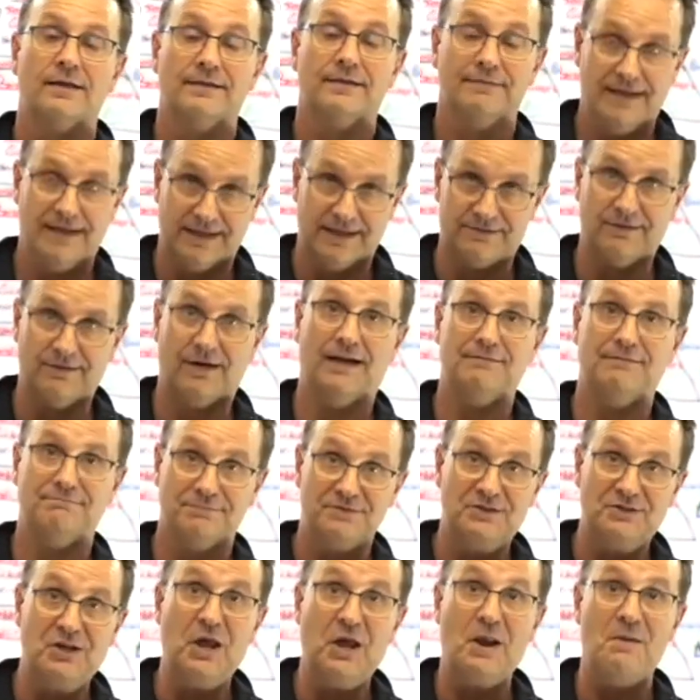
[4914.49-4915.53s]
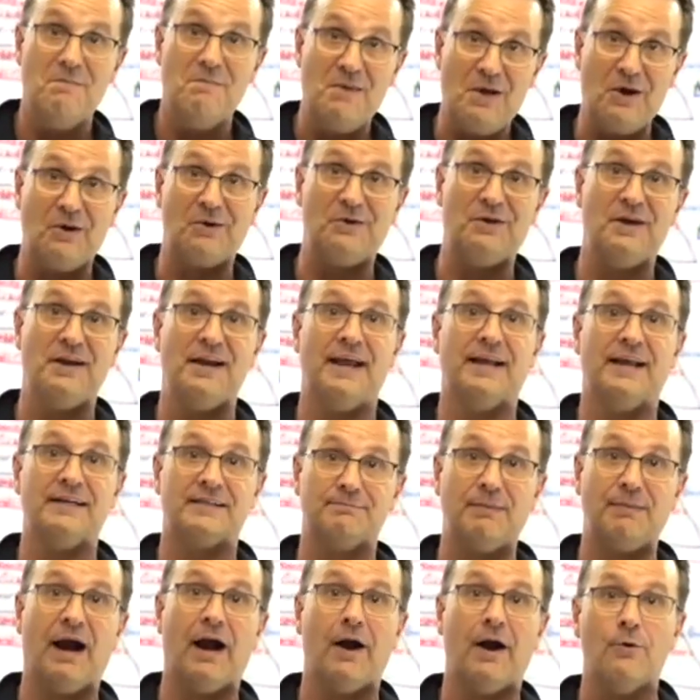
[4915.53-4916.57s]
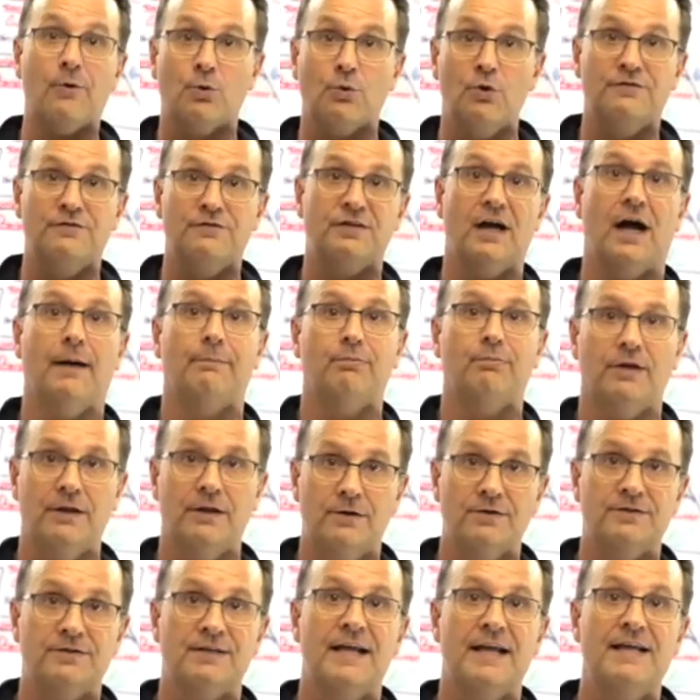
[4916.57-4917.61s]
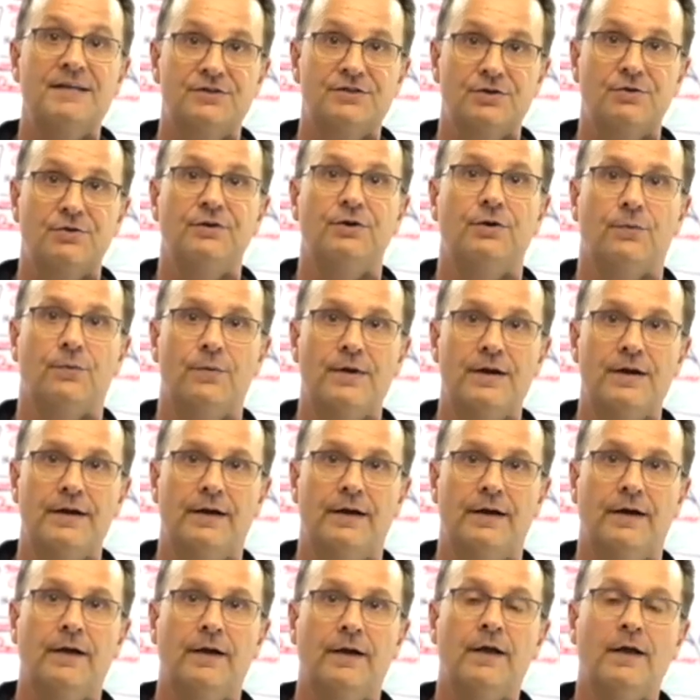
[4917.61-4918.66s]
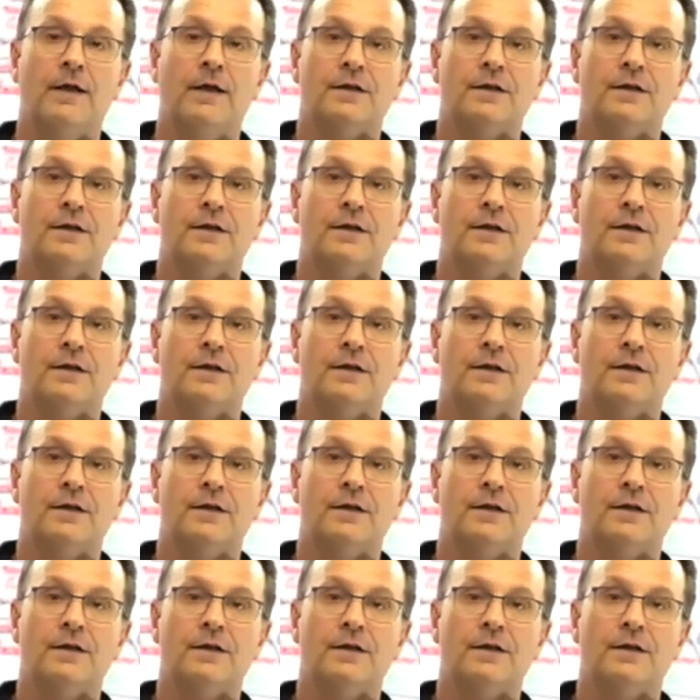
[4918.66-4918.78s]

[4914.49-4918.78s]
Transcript: that's right 10 million inspired rooftop leaders into the arena